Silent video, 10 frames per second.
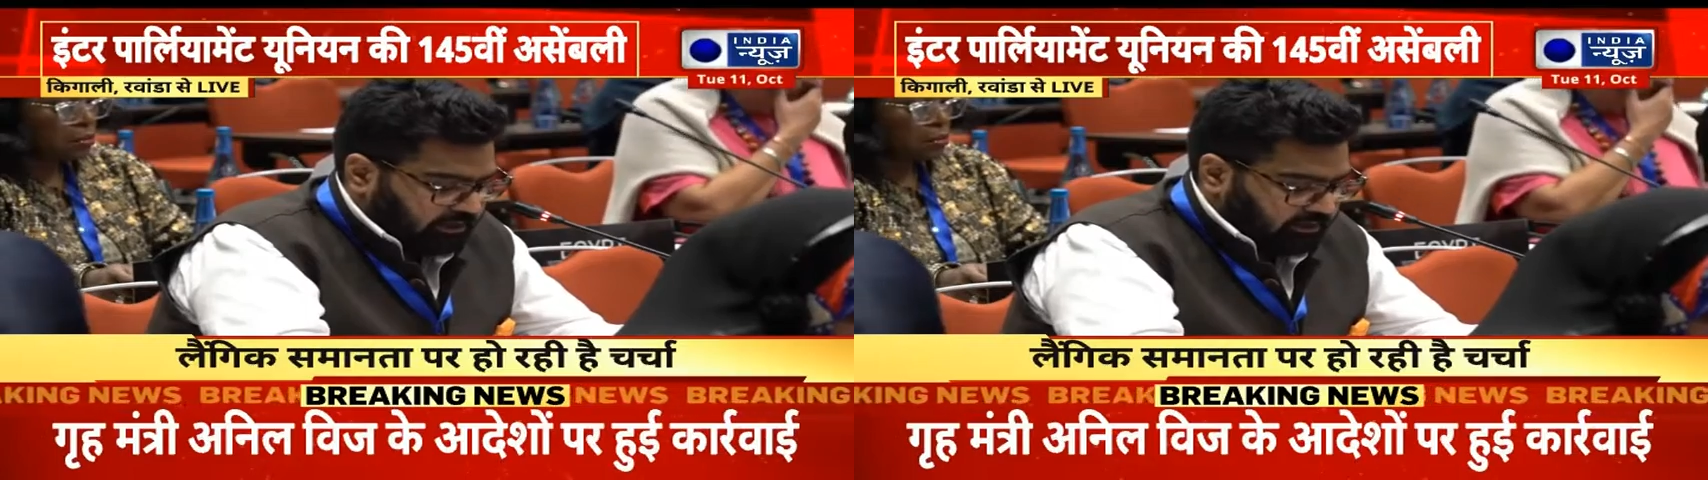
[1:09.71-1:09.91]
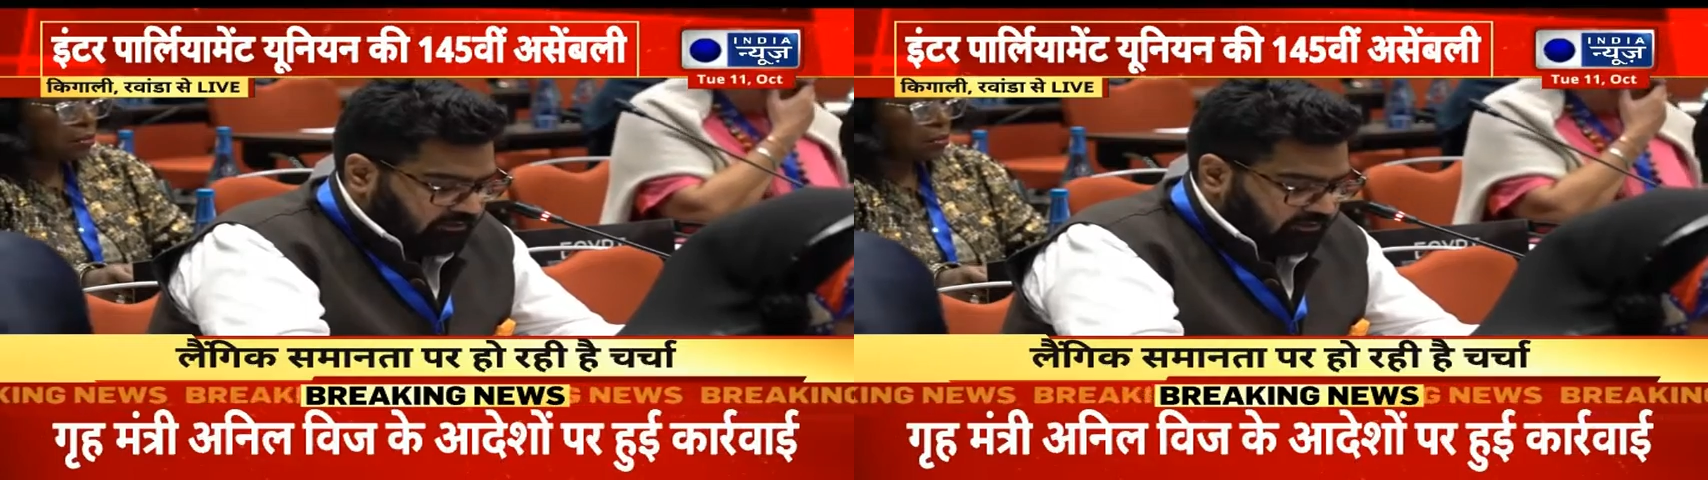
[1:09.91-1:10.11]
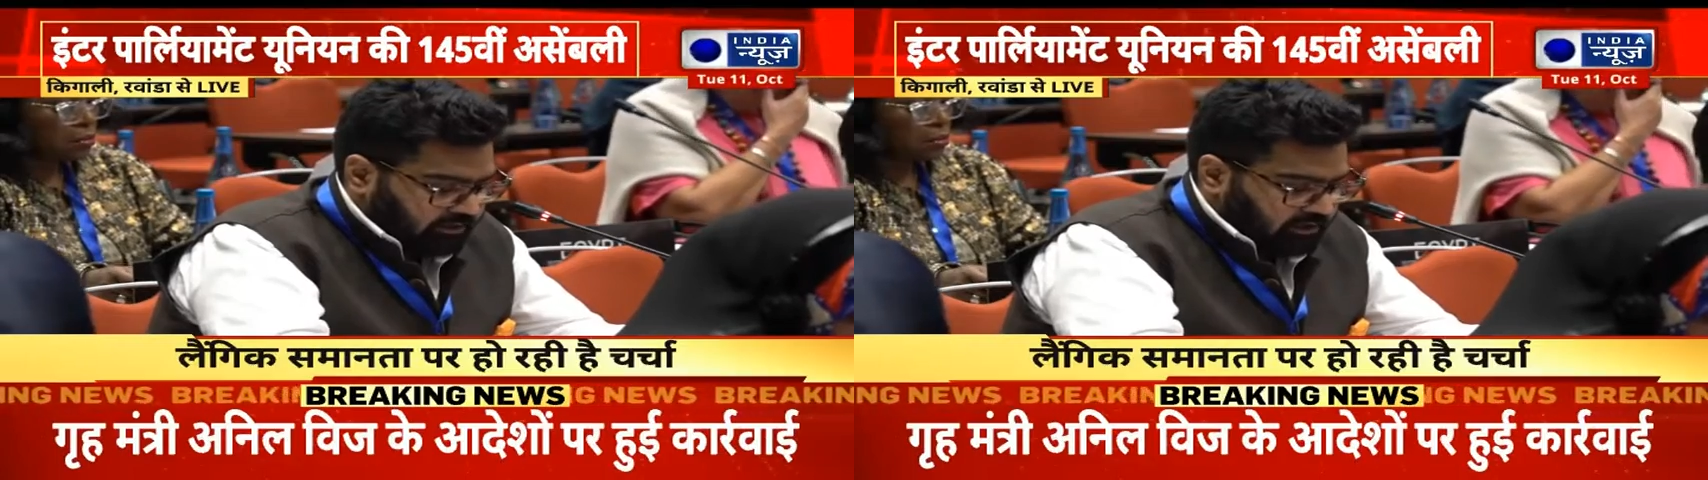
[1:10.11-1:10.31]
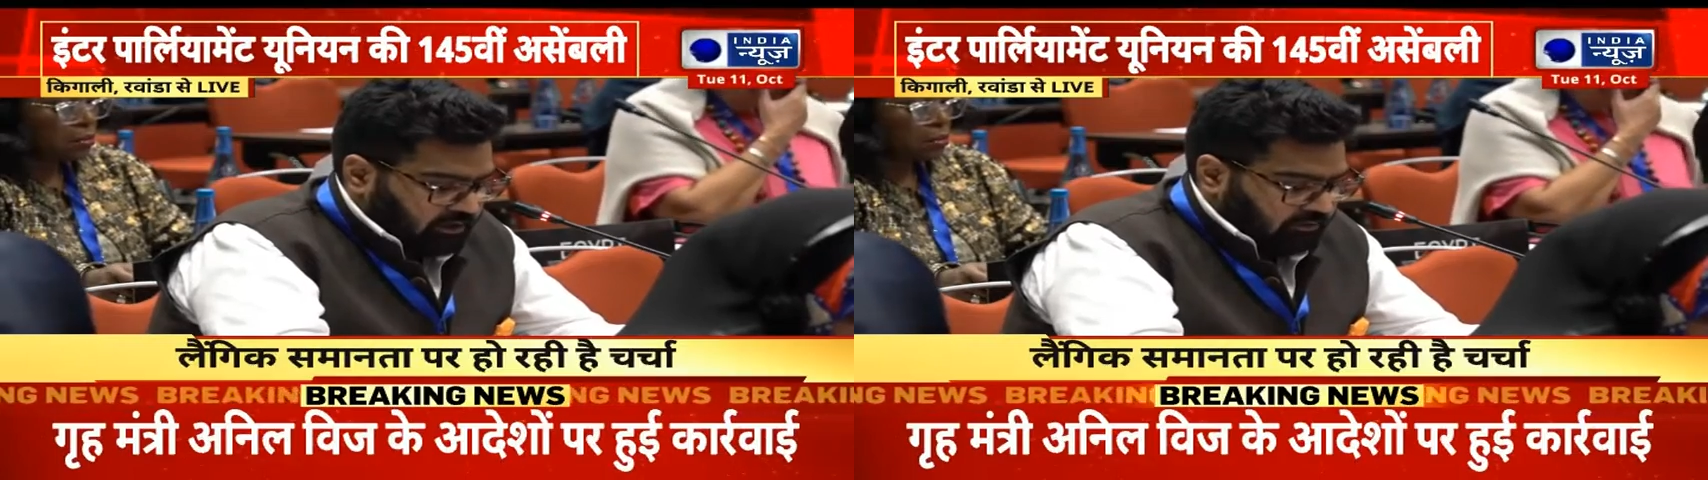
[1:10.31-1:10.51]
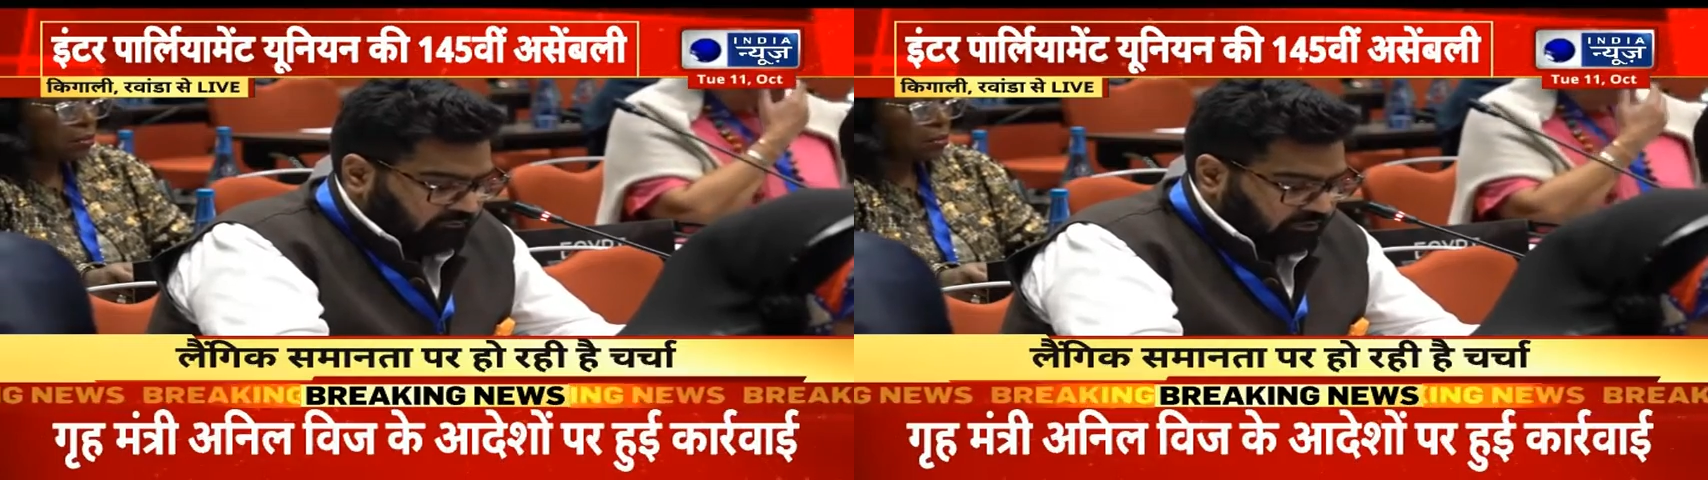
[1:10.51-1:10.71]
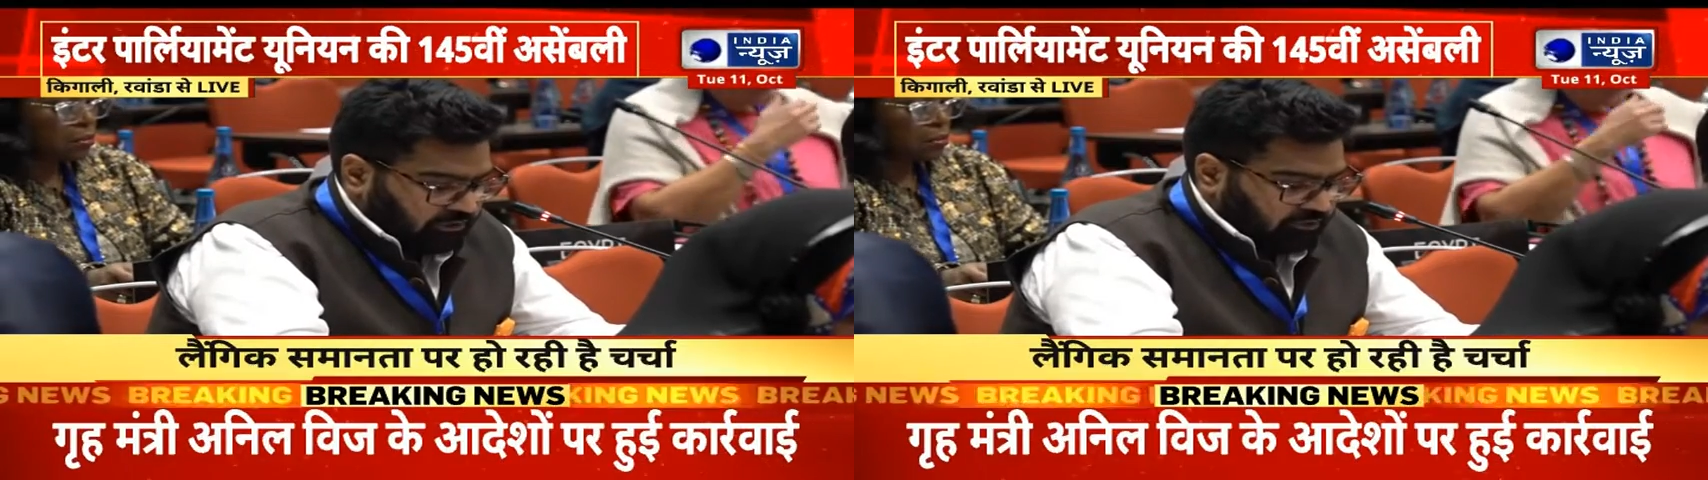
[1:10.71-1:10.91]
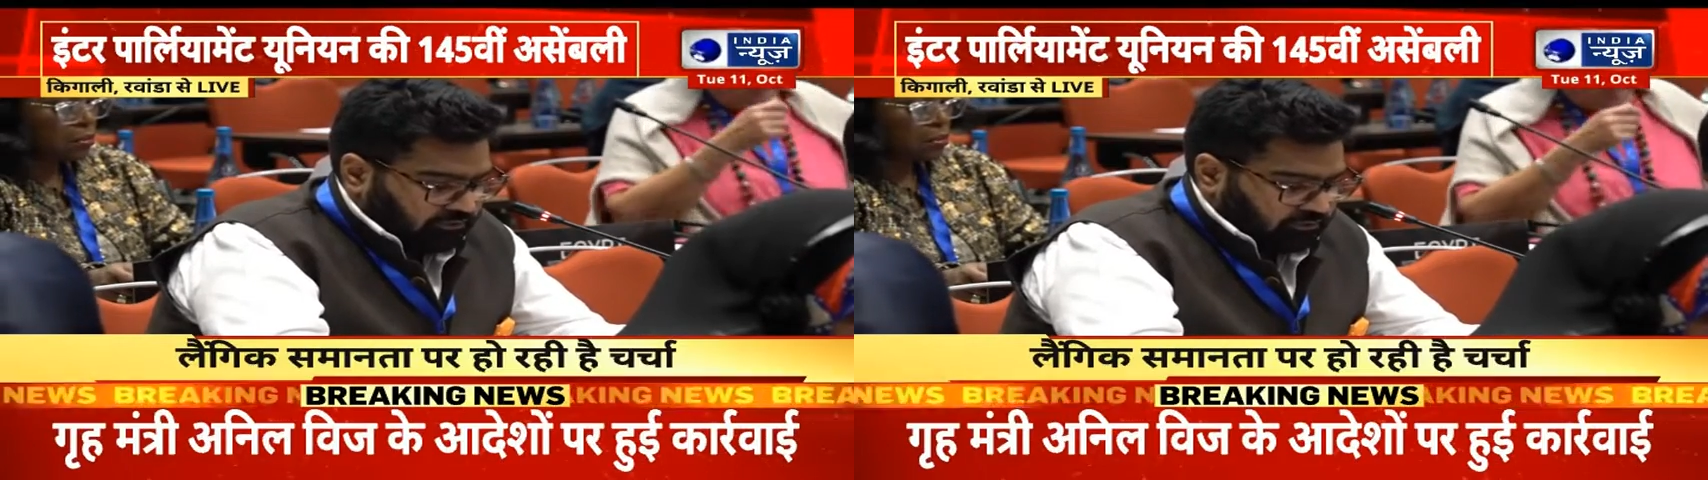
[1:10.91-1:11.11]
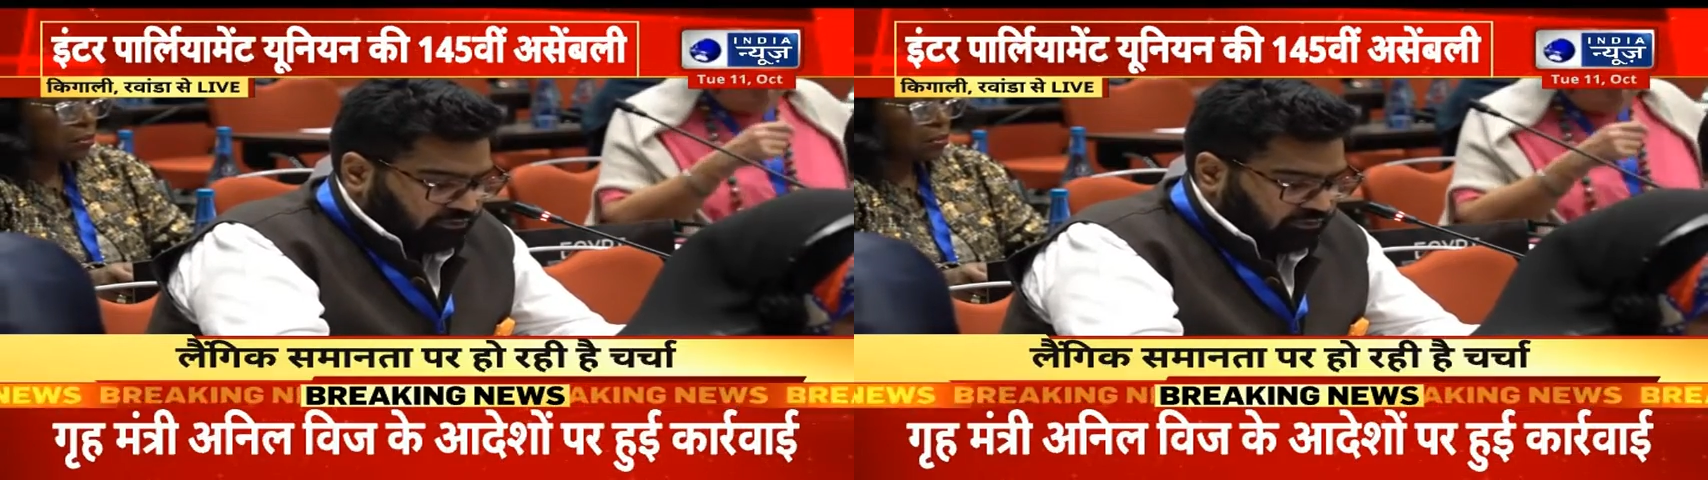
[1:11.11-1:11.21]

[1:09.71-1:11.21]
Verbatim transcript: Two women speakers